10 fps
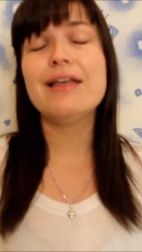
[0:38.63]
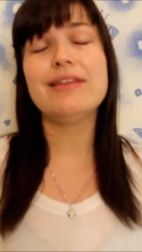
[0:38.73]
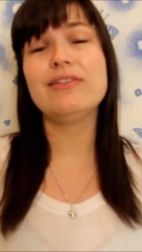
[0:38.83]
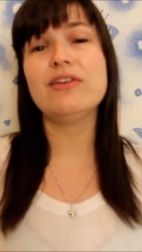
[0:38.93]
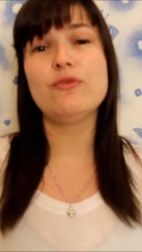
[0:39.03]

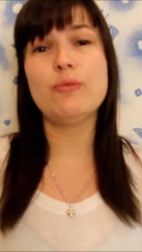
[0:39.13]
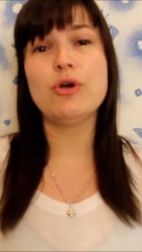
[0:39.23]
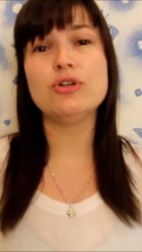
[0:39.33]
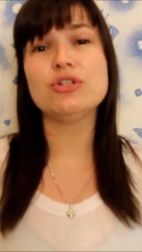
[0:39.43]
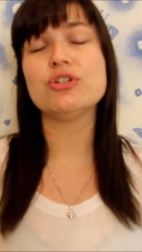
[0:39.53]
that they've
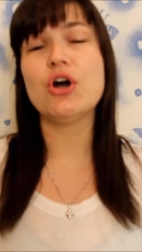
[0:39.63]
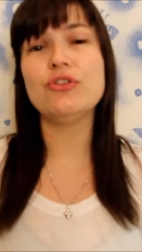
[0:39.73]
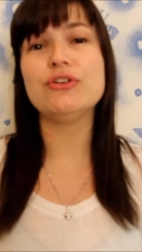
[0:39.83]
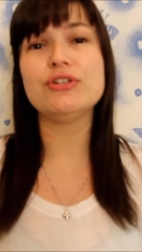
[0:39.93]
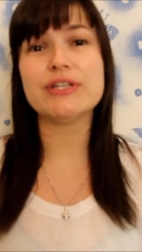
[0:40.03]
purchased
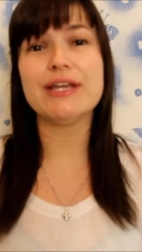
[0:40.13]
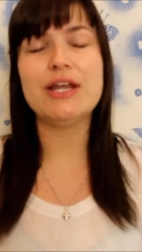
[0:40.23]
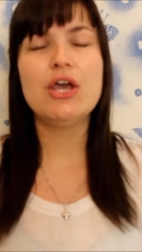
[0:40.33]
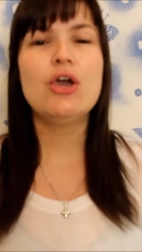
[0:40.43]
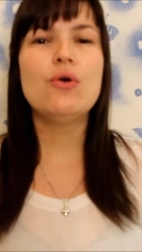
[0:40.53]
on their
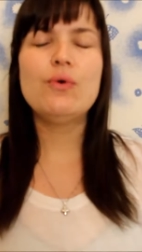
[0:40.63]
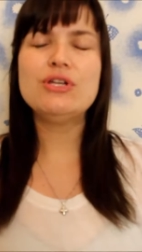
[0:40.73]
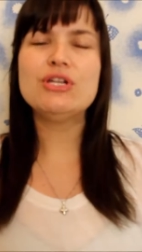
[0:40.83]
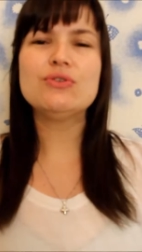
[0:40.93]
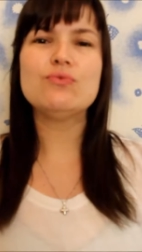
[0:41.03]
skin,
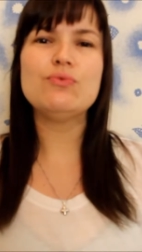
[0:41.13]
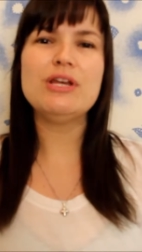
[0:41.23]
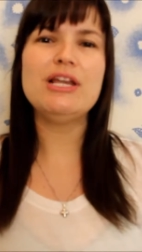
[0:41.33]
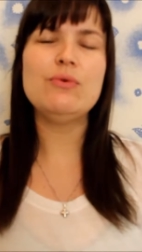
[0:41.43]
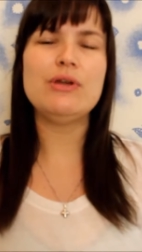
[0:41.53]
which is
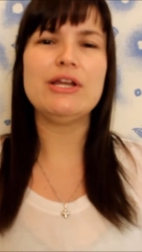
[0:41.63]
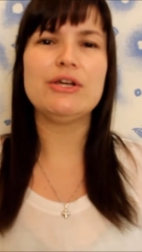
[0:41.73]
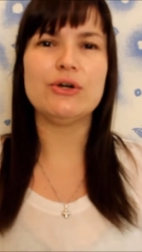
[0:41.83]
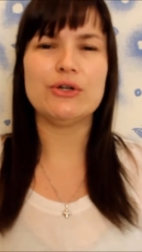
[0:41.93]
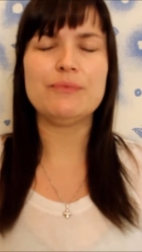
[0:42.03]
really
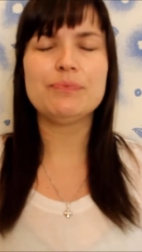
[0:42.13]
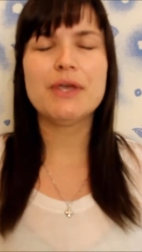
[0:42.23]
good.